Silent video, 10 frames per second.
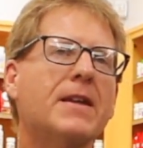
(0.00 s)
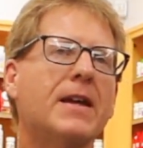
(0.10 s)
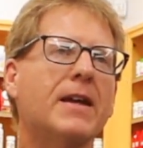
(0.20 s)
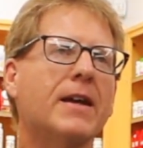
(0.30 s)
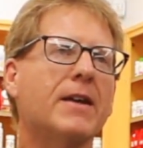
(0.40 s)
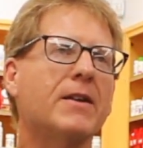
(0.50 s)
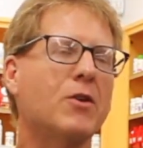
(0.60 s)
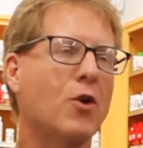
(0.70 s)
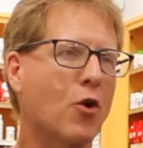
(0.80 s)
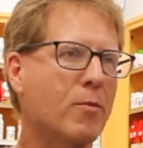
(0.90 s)
at
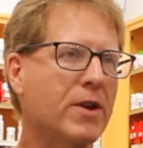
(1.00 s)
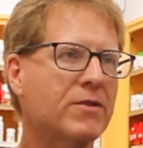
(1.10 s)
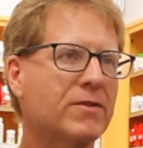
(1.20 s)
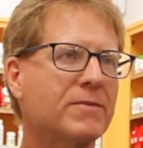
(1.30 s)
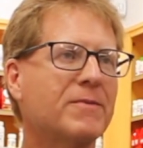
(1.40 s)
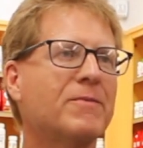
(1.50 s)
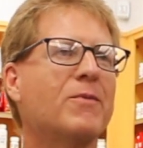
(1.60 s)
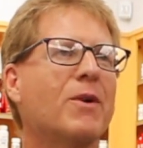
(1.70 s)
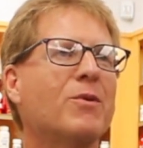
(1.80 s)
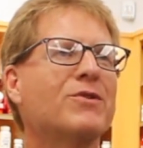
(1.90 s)
Ole Miss.
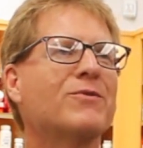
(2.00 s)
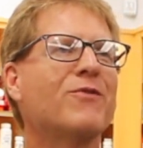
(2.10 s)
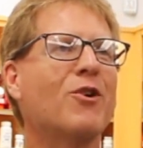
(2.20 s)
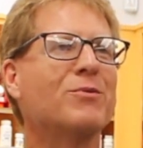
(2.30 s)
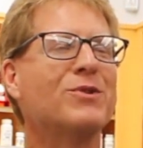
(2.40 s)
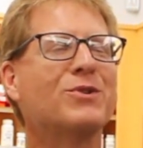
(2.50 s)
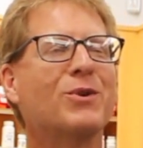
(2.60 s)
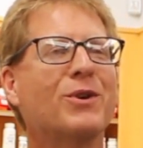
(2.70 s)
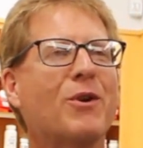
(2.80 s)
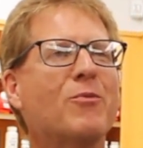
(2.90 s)
I went to pharmacy
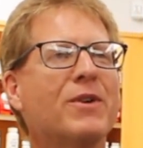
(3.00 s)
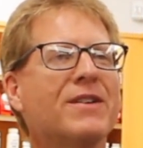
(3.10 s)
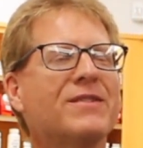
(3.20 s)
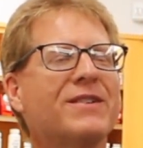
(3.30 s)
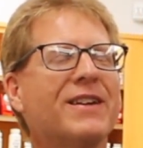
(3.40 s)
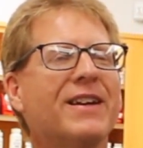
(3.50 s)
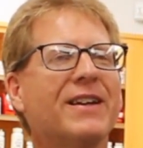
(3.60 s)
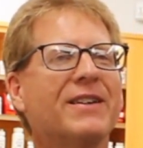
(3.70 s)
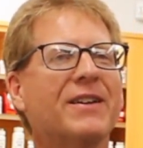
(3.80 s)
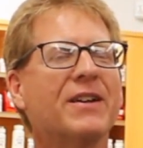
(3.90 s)
school at Ole Miss
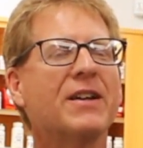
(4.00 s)
and